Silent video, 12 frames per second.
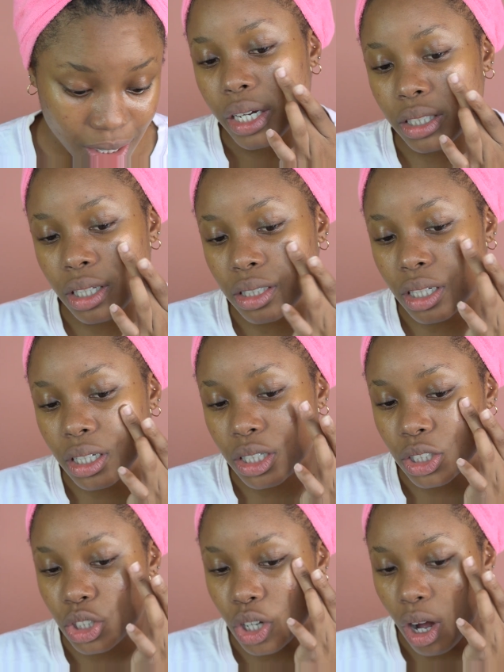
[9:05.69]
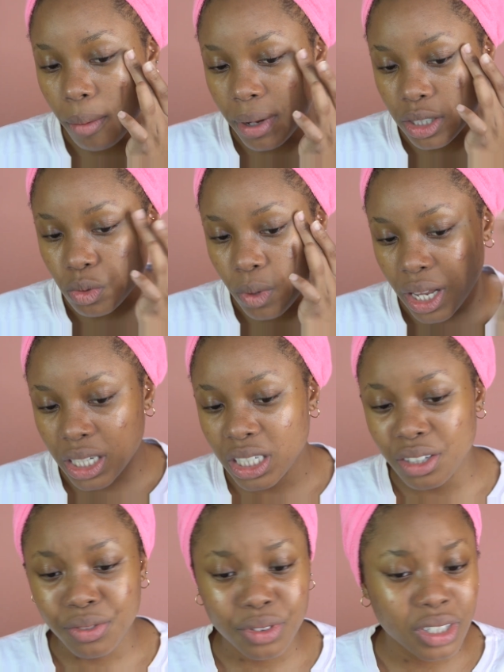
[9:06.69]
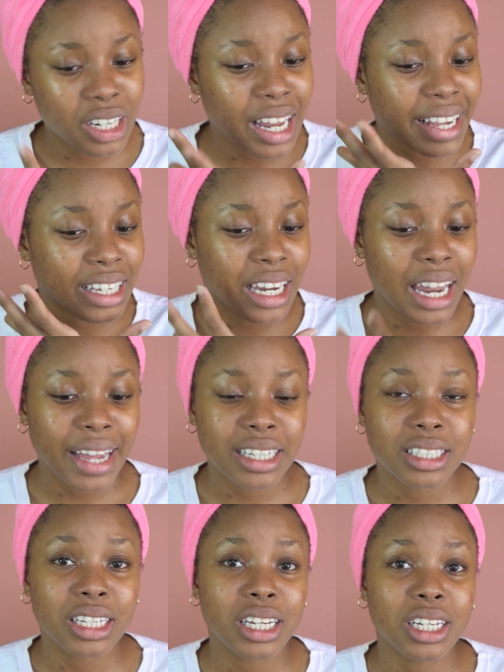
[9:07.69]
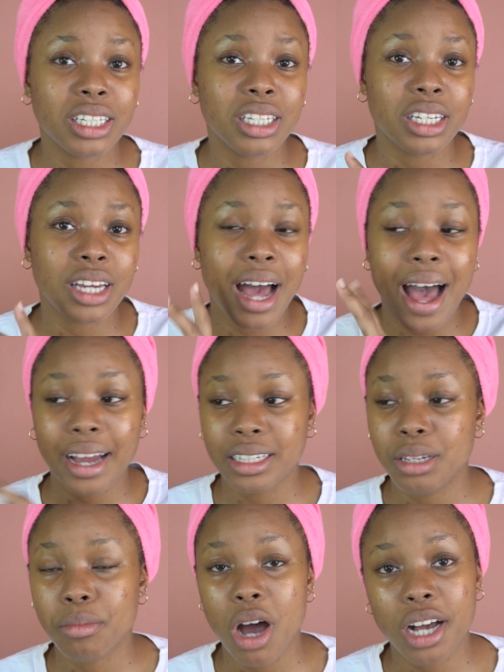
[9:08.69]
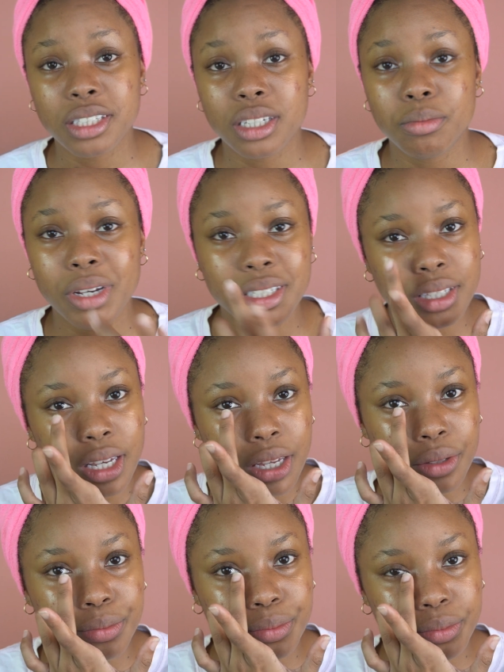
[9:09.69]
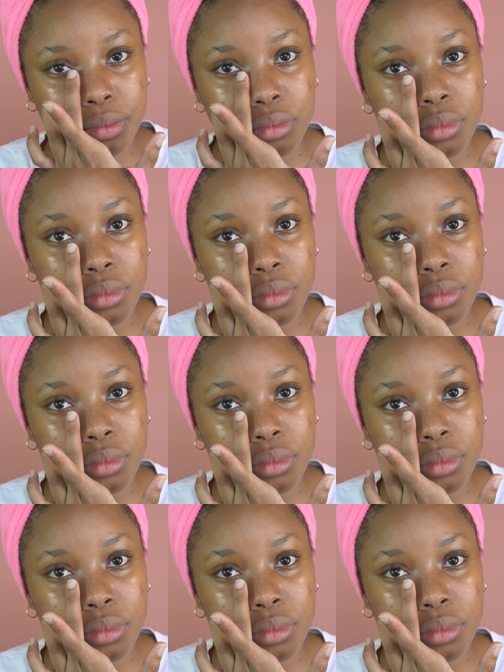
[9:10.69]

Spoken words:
It does a good job as well, even like lightening the acne marks on my skin.